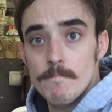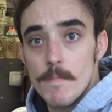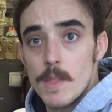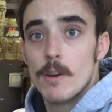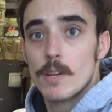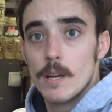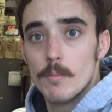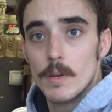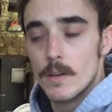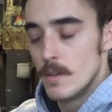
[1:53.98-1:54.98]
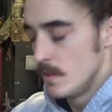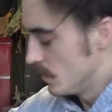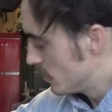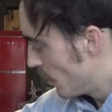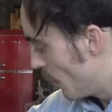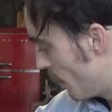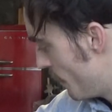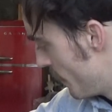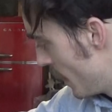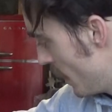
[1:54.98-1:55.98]
their kettlebell. So
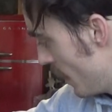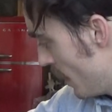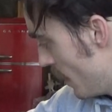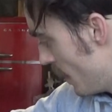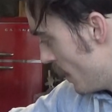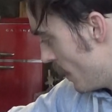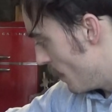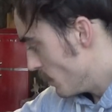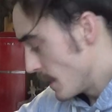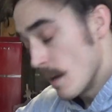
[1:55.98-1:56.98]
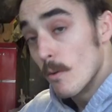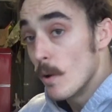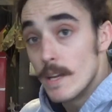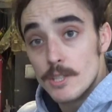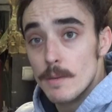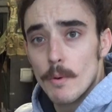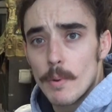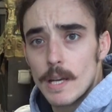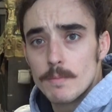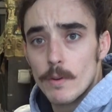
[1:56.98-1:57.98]
it was at a way cheaper
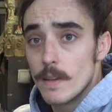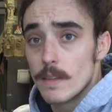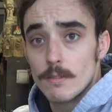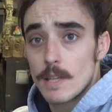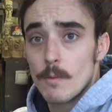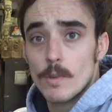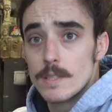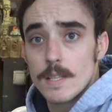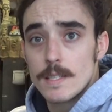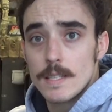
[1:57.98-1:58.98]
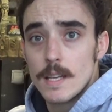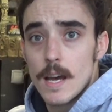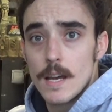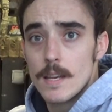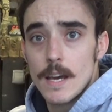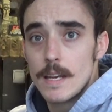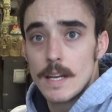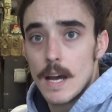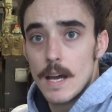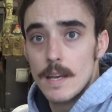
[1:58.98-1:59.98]
price point. I think it was like
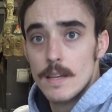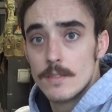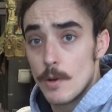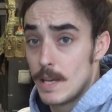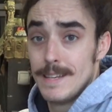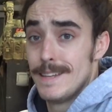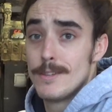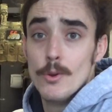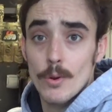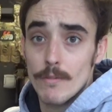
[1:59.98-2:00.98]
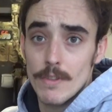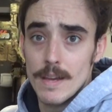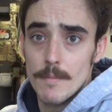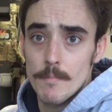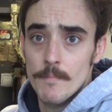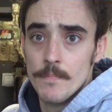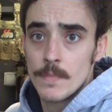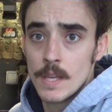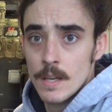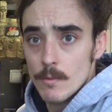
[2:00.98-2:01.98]
$169.99. So I could get two of them,
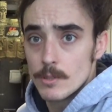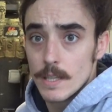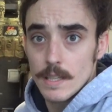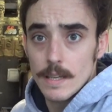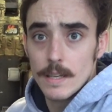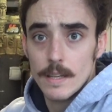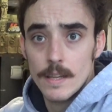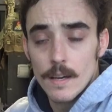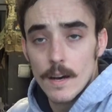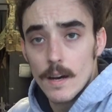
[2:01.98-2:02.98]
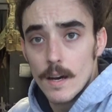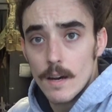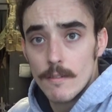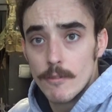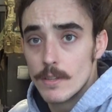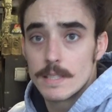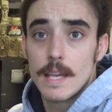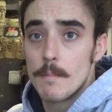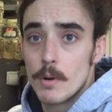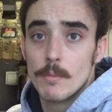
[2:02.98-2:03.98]
which I did, for the
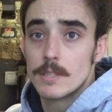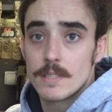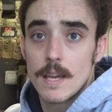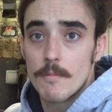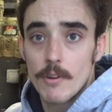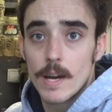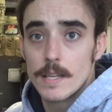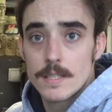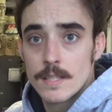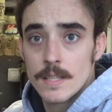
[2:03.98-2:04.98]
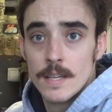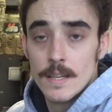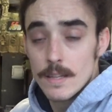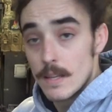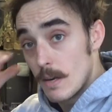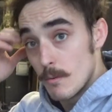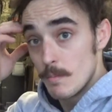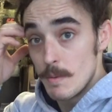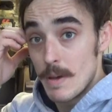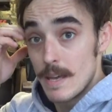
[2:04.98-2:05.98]
same, pretty much the same price that I would
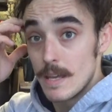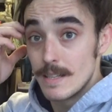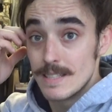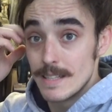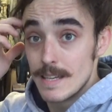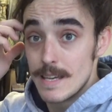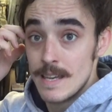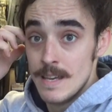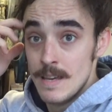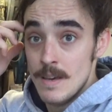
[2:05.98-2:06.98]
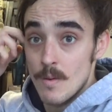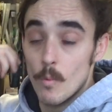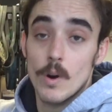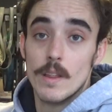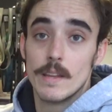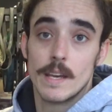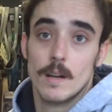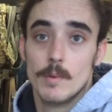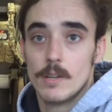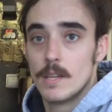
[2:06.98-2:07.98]
be paying to get one of the
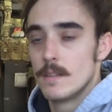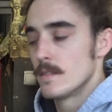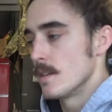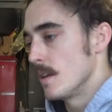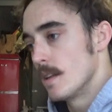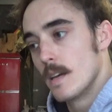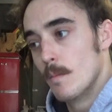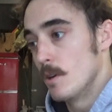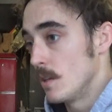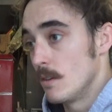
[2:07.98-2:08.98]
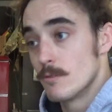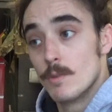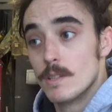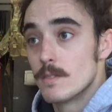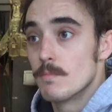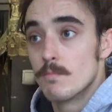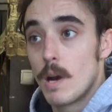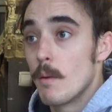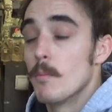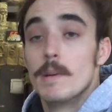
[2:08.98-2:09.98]
Kettlebell Kings. And the Kettlebell Kings one's
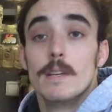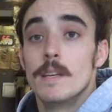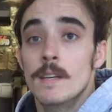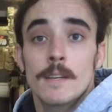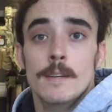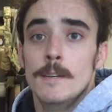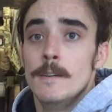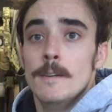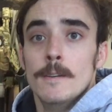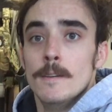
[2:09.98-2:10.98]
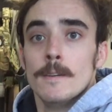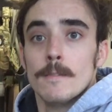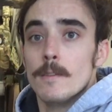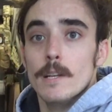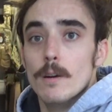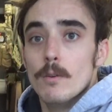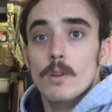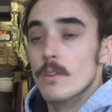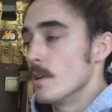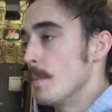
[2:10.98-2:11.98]
probably, you know,
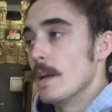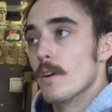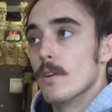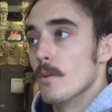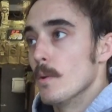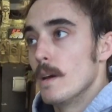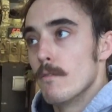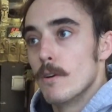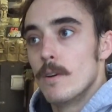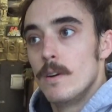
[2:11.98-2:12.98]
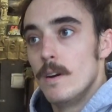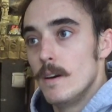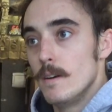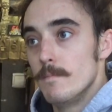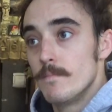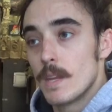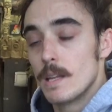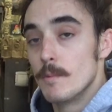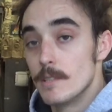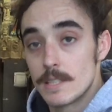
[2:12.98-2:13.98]
look better or whatever. And
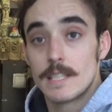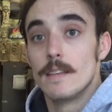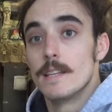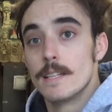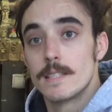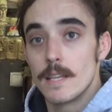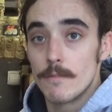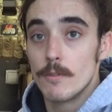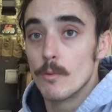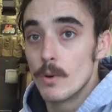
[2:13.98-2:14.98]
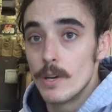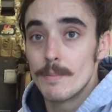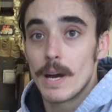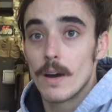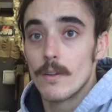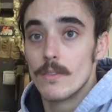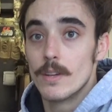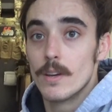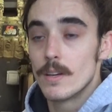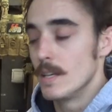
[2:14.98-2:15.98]
let me just say this: if you're worried about
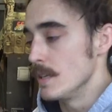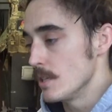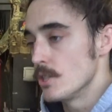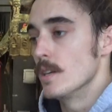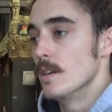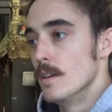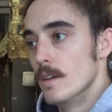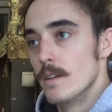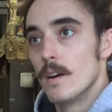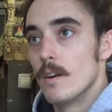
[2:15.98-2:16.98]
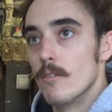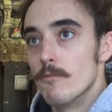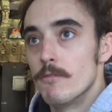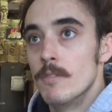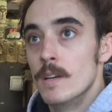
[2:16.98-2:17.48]
the condition of